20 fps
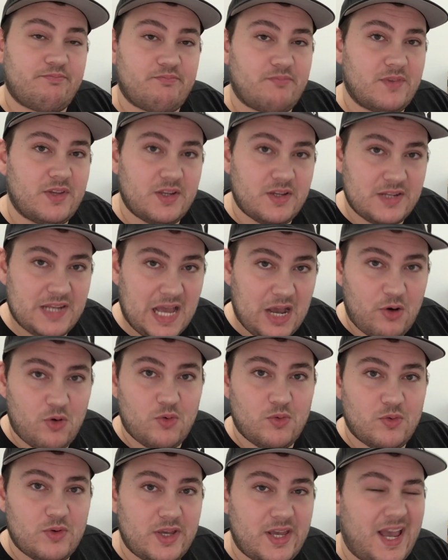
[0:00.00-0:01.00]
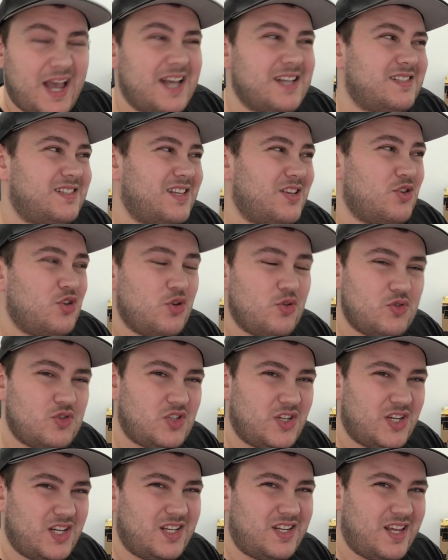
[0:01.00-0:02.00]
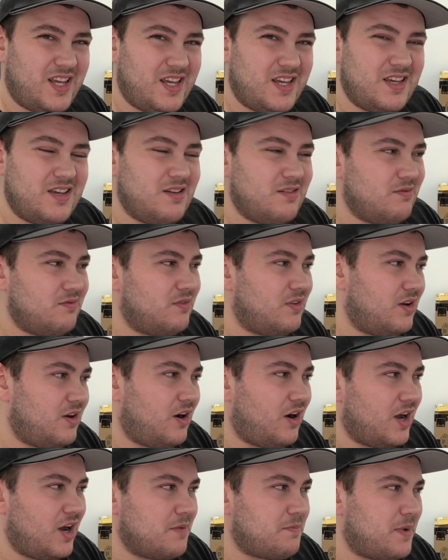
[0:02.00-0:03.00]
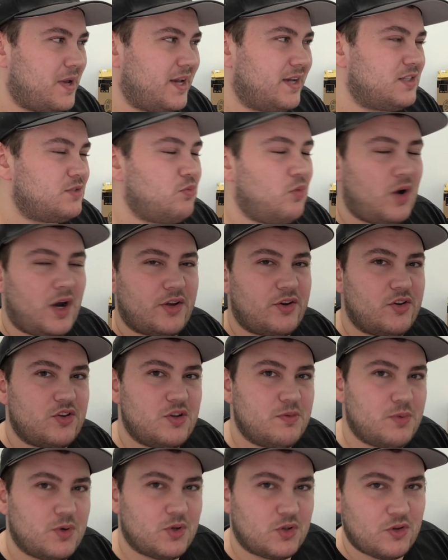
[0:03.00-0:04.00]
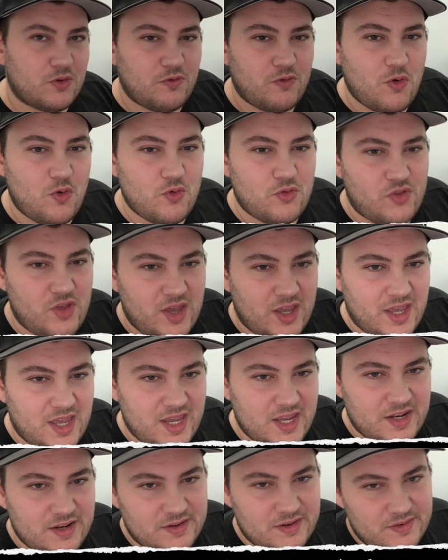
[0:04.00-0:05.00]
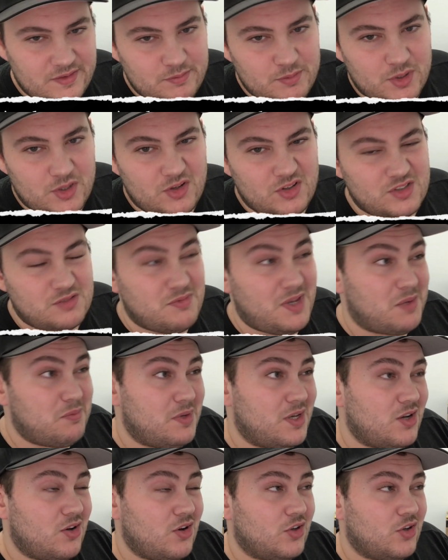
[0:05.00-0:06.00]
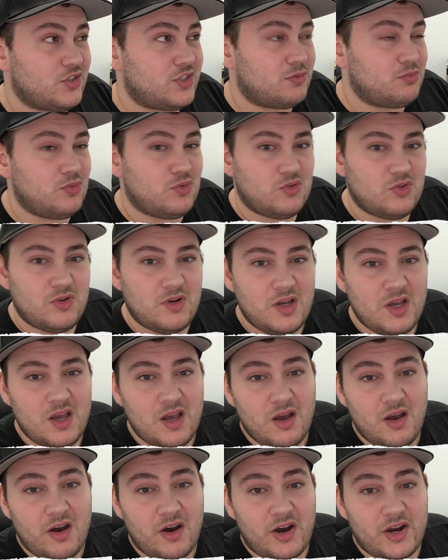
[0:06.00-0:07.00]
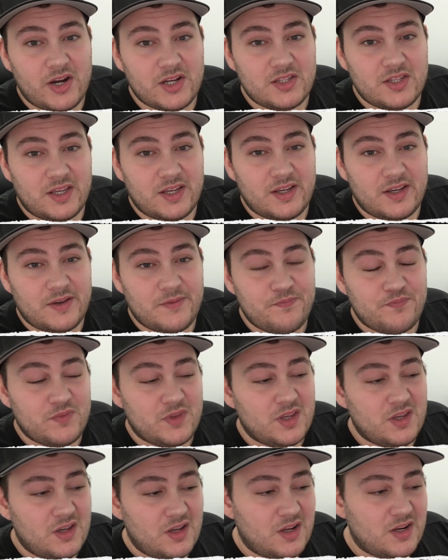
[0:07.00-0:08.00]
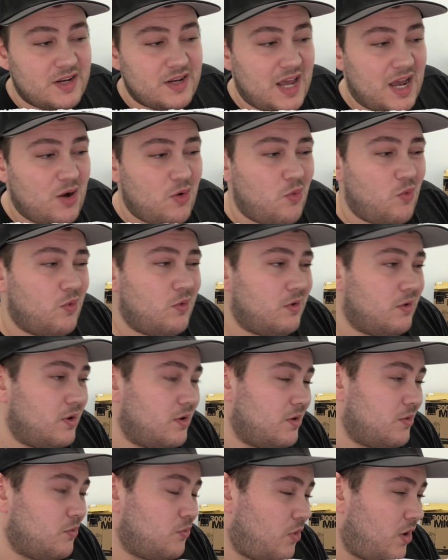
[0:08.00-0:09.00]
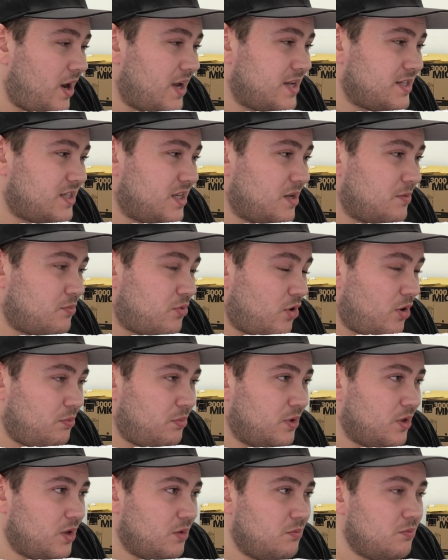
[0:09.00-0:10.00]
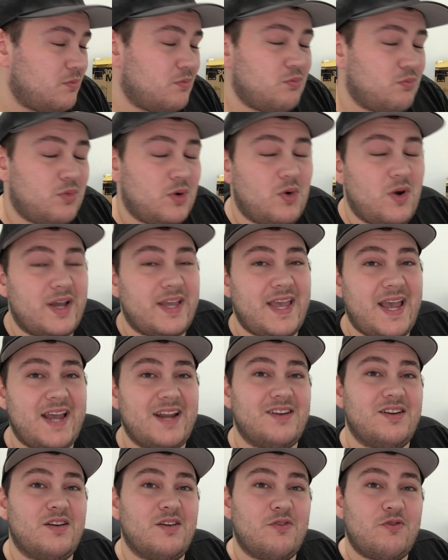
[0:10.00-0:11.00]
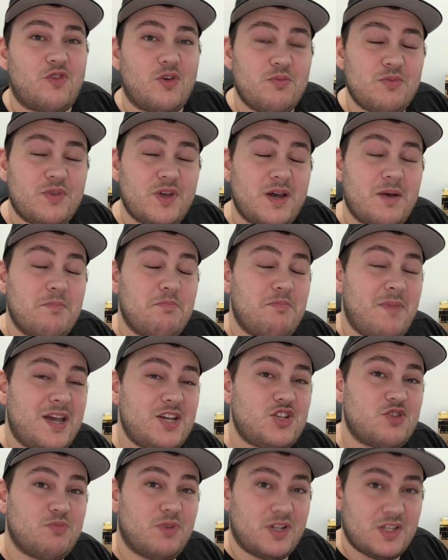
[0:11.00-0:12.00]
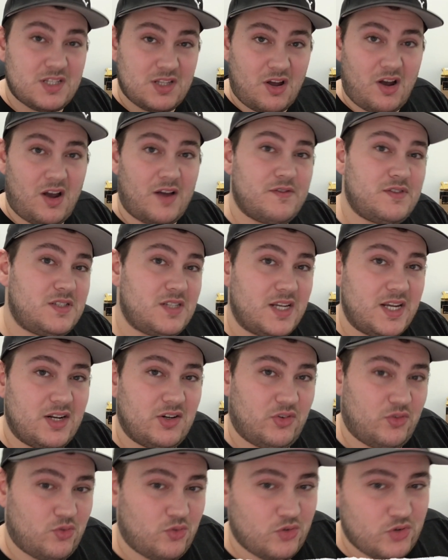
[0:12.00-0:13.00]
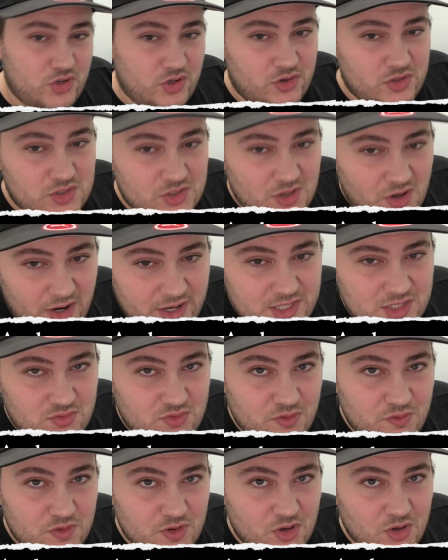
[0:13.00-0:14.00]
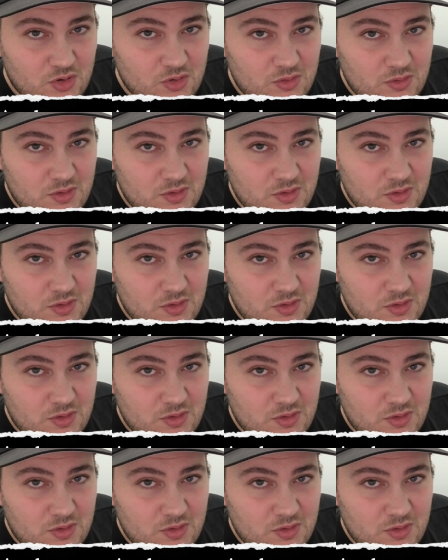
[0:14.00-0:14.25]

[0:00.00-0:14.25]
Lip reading: Now it has the UcD Hypex. Why don't you put the full thing in? Because maybe it costs more, I think. Now, why is it a problem? Well, again, from the measurements that I've seen on Audio Science Review,